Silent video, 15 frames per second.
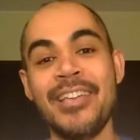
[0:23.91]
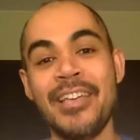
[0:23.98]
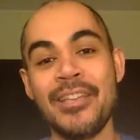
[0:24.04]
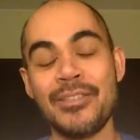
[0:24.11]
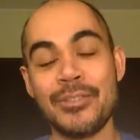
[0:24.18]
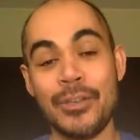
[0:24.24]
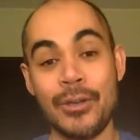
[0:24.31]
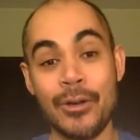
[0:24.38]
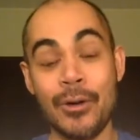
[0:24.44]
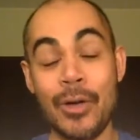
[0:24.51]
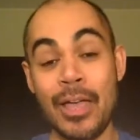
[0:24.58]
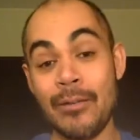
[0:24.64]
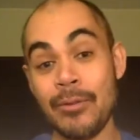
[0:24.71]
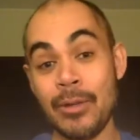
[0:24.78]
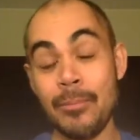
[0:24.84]
So
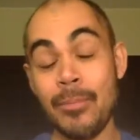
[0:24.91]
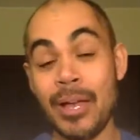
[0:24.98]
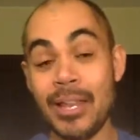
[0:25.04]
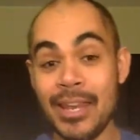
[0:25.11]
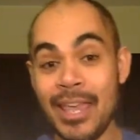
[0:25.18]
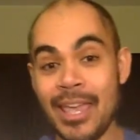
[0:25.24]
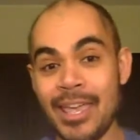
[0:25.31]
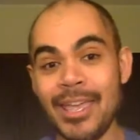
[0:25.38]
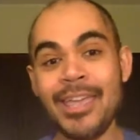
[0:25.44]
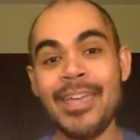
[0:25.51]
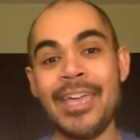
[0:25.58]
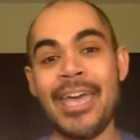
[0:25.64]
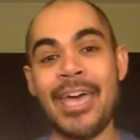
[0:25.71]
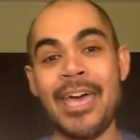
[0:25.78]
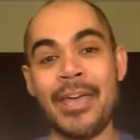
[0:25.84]
every Monday
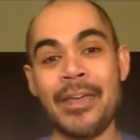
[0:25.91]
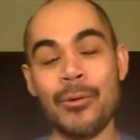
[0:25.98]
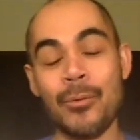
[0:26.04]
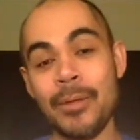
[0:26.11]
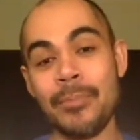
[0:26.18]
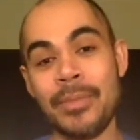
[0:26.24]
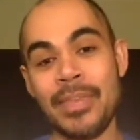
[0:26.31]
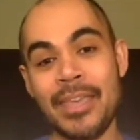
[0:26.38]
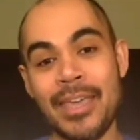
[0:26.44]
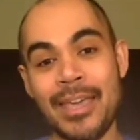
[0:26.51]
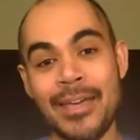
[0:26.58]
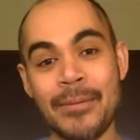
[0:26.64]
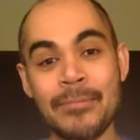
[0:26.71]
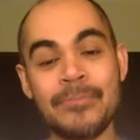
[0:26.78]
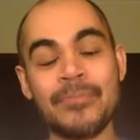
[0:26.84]
at 1
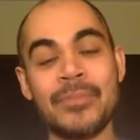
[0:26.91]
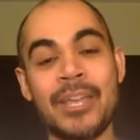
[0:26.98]
p.m.,